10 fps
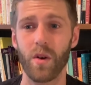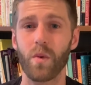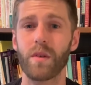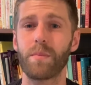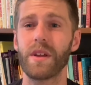
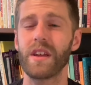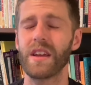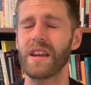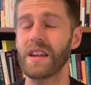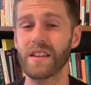would
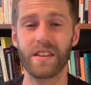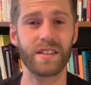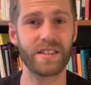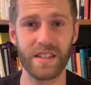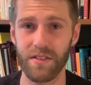be
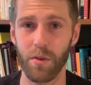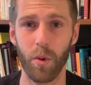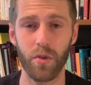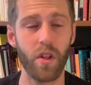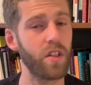
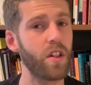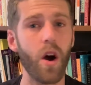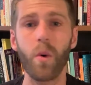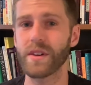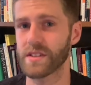inconceivable, the
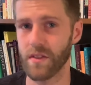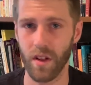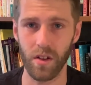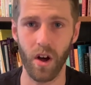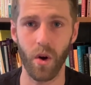lowest of
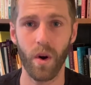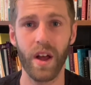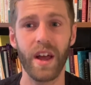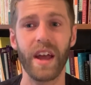the low.